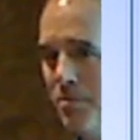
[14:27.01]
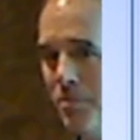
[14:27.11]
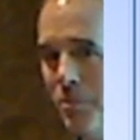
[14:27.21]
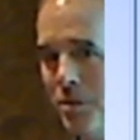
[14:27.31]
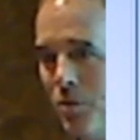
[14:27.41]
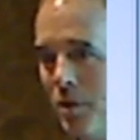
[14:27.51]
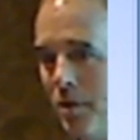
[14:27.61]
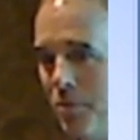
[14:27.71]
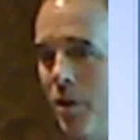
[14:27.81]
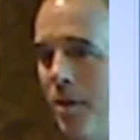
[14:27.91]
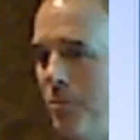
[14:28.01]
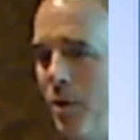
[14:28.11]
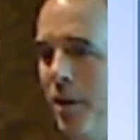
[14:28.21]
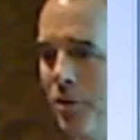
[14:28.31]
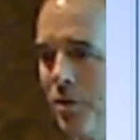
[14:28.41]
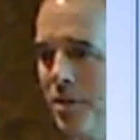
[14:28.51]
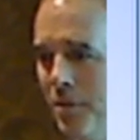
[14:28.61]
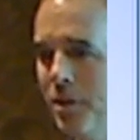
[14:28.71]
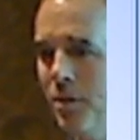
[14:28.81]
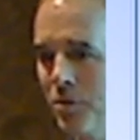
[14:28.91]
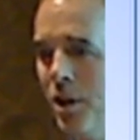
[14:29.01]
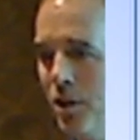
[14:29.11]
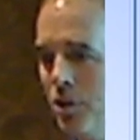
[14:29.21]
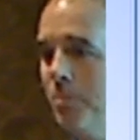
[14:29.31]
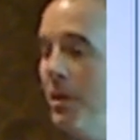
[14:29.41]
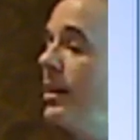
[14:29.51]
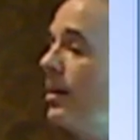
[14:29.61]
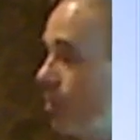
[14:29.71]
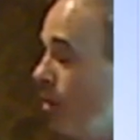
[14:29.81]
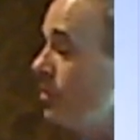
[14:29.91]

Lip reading: what's the word? Program director or something. You know, you can make up roles